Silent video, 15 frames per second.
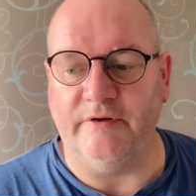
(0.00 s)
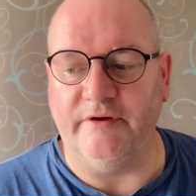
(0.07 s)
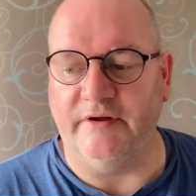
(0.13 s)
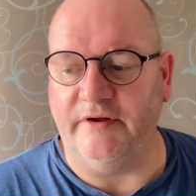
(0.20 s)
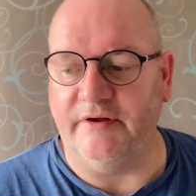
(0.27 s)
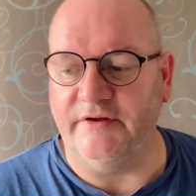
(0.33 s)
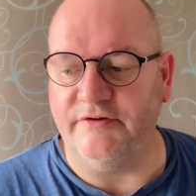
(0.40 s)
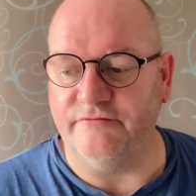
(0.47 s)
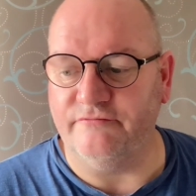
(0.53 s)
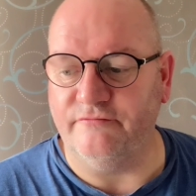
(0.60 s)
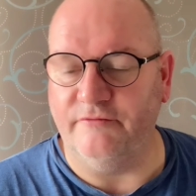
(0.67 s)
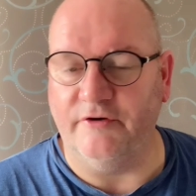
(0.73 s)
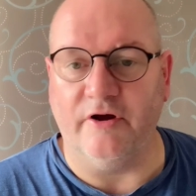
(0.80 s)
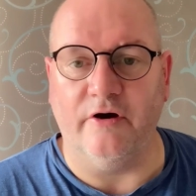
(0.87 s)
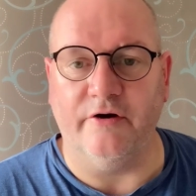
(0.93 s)
is
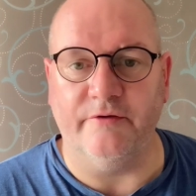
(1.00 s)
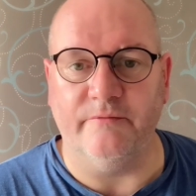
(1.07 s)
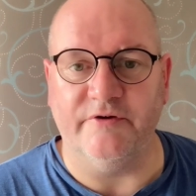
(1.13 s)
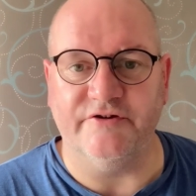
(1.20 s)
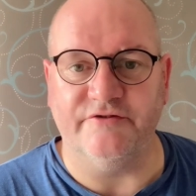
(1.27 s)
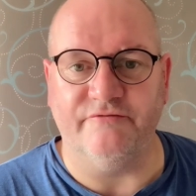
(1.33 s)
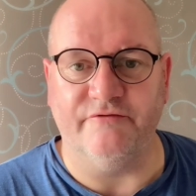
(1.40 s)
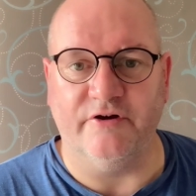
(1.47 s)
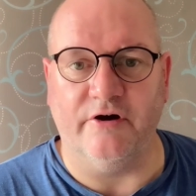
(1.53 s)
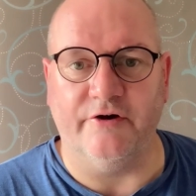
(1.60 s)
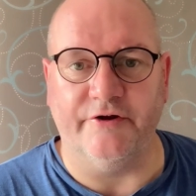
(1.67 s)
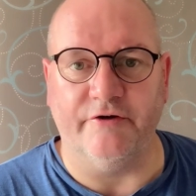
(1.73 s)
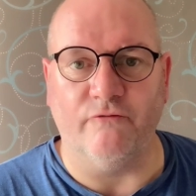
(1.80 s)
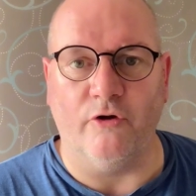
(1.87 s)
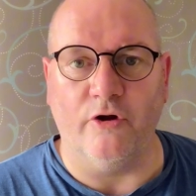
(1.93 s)

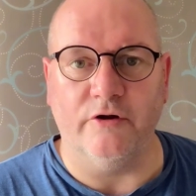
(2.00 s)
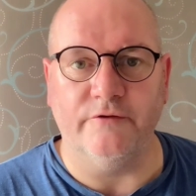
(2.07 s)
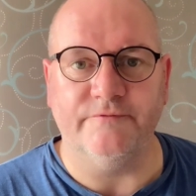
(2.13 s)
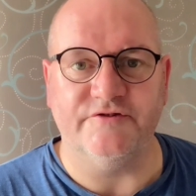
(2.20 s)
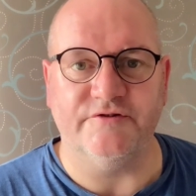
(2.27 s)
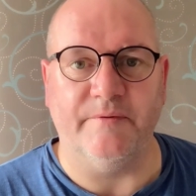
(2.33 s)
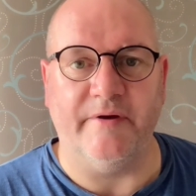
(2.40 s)
regarding Royal.